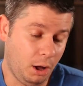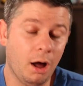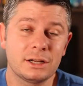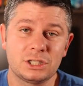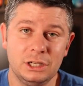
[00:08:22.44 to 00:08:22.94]

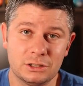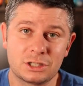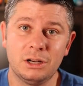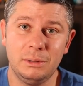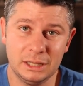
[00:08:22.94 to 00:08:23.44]
honestly, it's
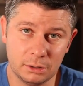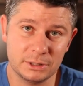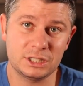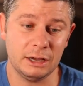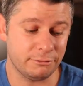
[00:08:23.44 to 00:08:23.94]
going to be a little
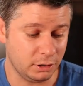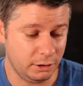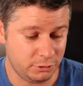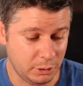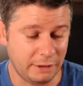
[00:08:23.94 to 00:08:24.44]
bit safer
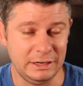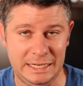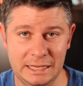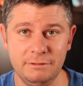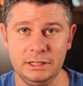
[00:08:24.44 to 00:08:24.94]
if you have an
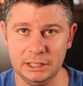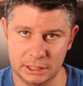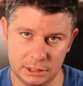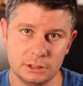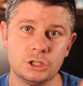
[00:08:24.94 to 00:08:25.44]

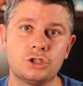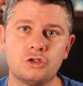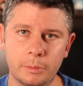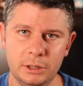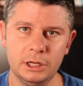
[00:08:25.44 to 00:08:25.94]
evenly
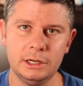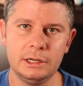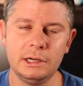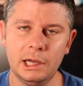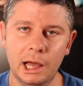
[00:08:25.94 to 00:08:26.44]

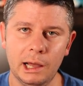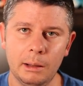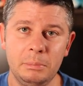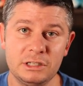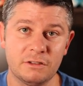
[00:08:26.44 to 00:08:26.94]
distributed
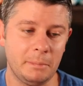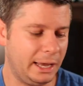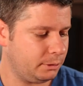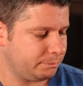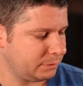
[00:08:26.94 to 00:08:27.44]
piece of
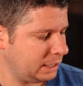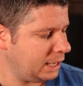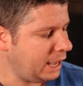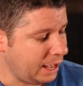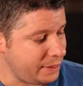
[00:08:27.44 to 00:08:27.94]
mail.
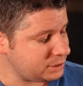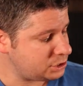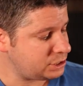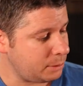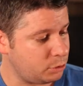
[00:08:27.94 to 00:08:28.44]
And that's
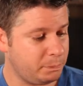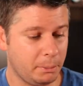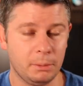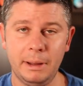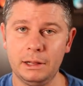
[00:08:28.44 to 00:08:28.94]
the same with
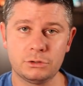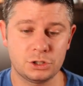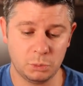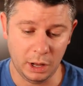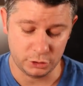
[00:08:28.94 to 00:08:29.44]
bubble mailers
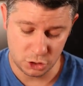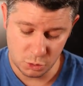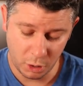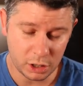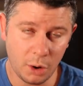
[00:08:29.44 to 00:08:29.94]
as well. You
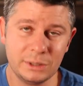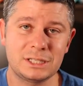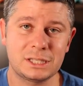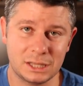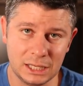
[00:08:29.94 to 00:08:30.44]
want to go
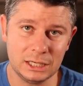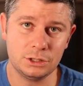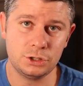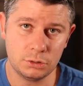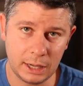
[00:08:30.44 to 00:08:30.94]
as thin
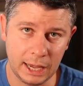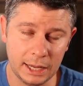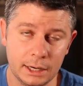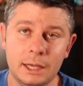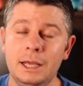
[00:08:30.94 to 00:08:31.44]
as you
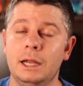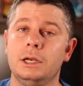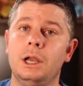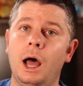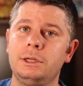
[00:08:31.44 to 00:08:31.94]
can,
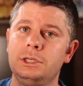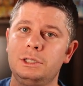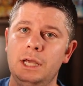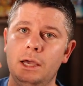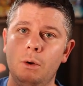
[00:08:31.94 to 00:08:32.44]
not to
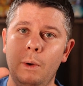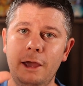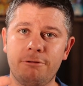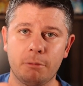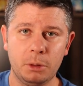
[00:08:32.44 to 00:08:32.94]
take
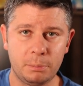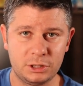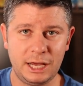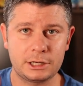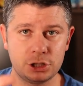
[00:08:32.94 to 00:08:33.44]
away from the
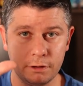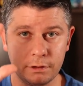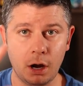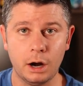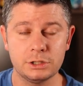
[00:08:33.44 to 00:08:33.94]
protection of
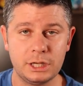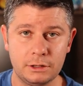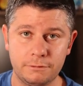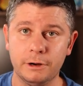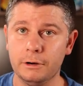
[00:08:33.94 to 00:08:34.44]
the cards. That
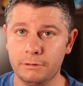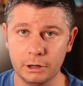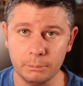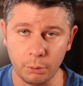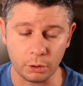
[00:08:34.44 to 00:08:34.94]
is very,
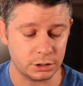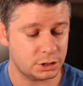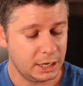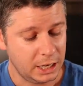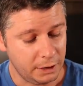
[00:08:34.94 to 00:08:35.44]
very
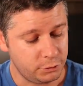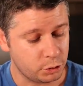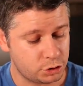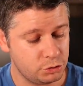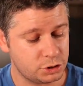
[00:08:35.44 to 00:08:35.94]
important. If
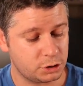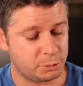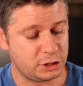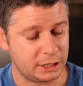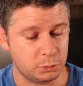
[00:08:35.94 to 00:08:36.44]
you're choosing to
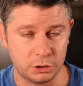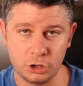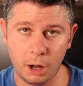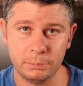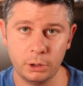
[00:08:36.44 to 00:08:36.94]
protect with
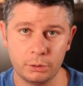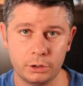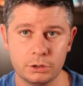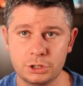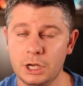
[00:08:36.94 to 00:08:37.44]
top
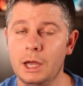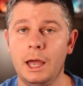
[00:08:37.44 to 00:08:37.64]
loaders